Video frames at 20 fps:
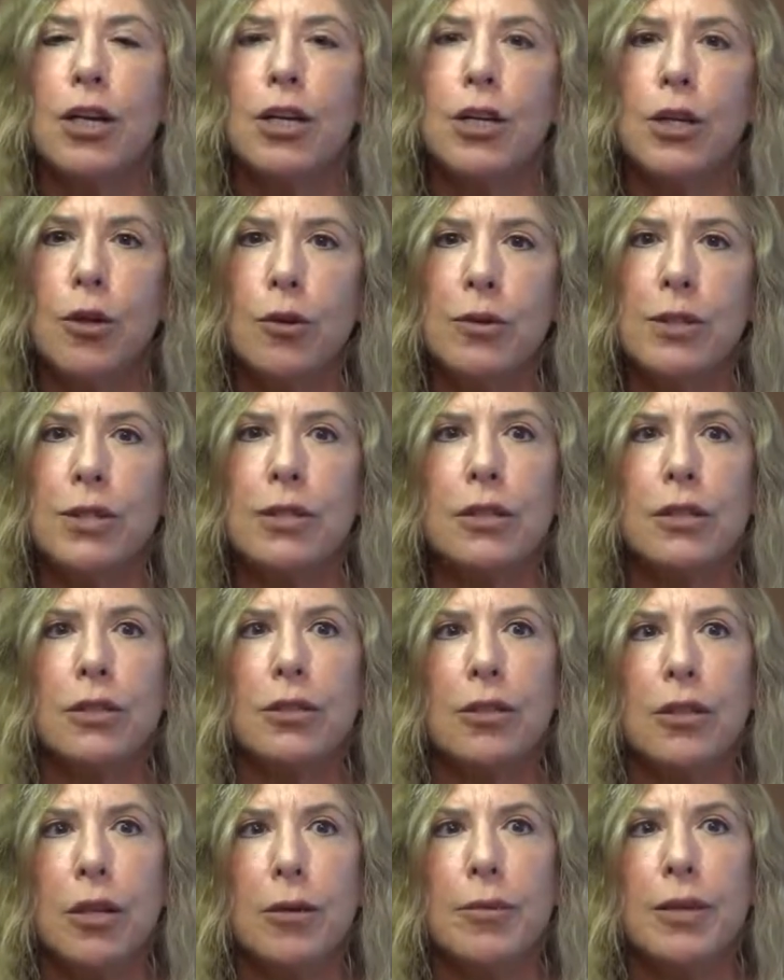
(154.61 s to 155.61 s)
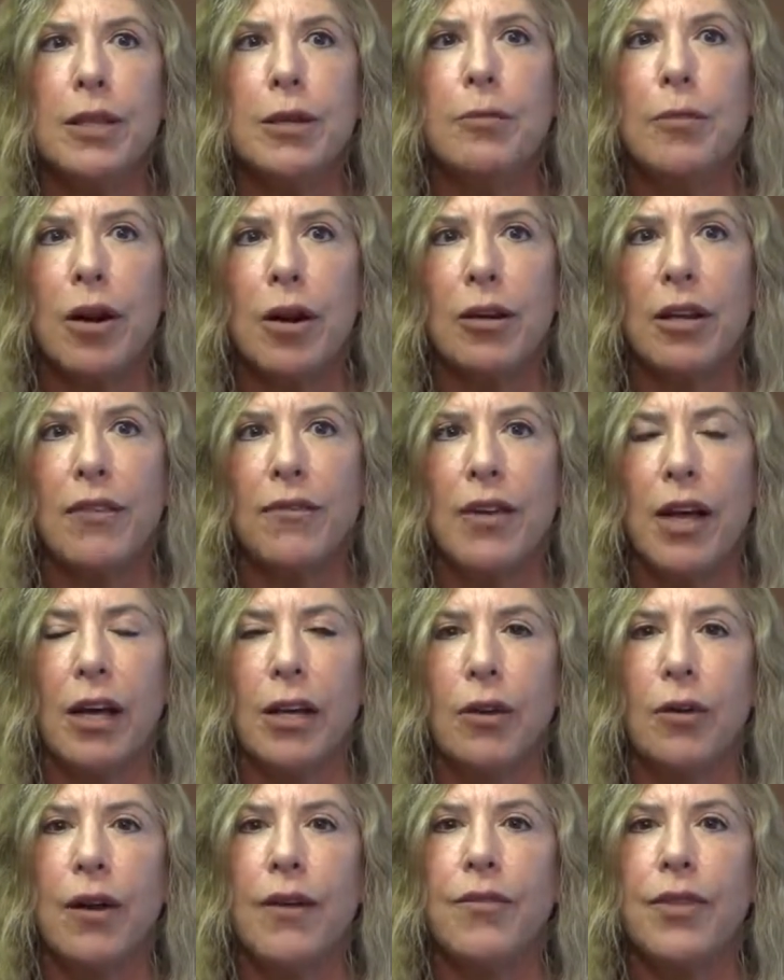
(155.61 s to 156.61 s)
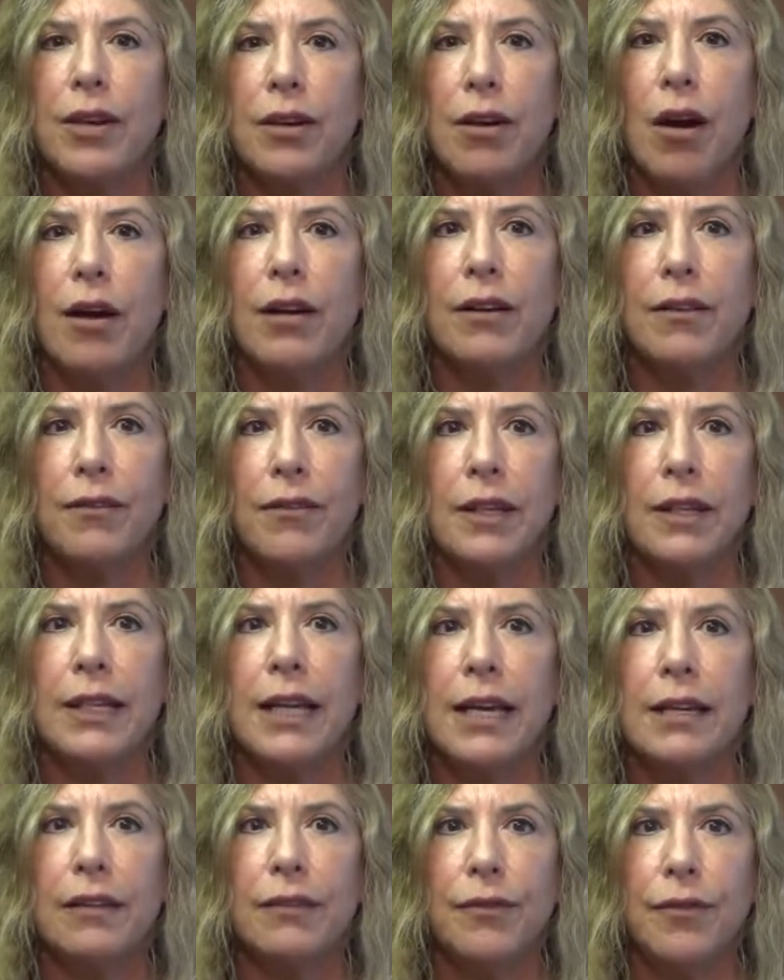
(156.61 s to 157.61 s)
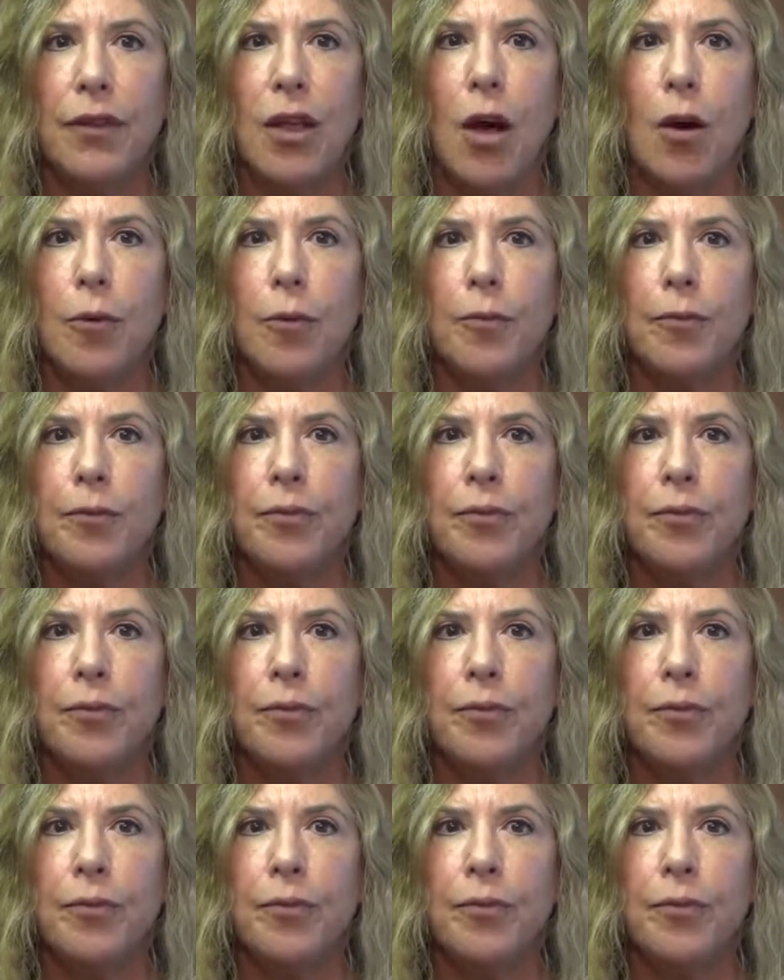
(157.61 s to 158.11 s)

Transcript: used to determine the market value of the non-affiliated float.